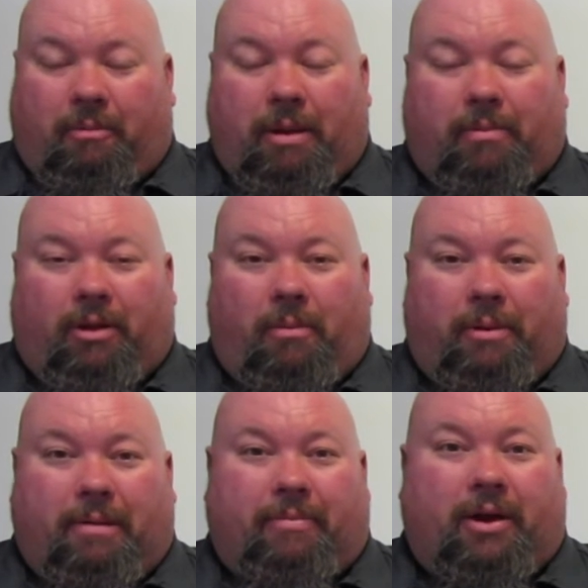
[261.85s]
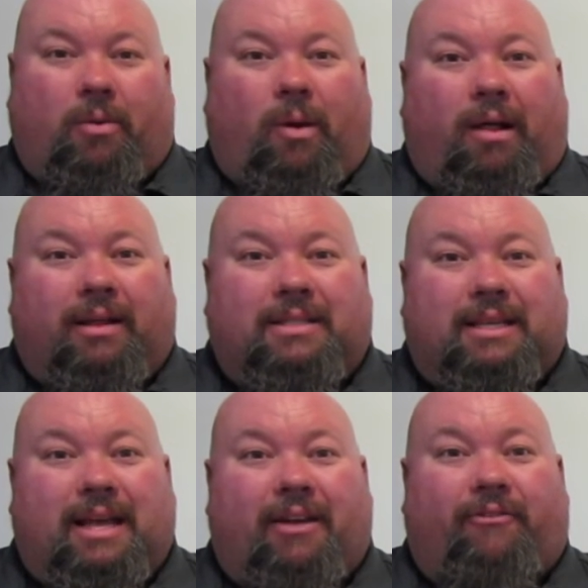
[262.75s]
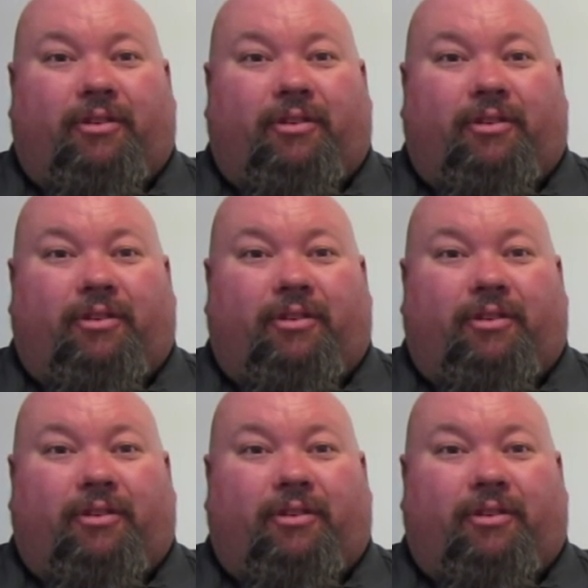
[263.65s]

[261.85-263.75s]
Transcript: People opened up their wallets, and that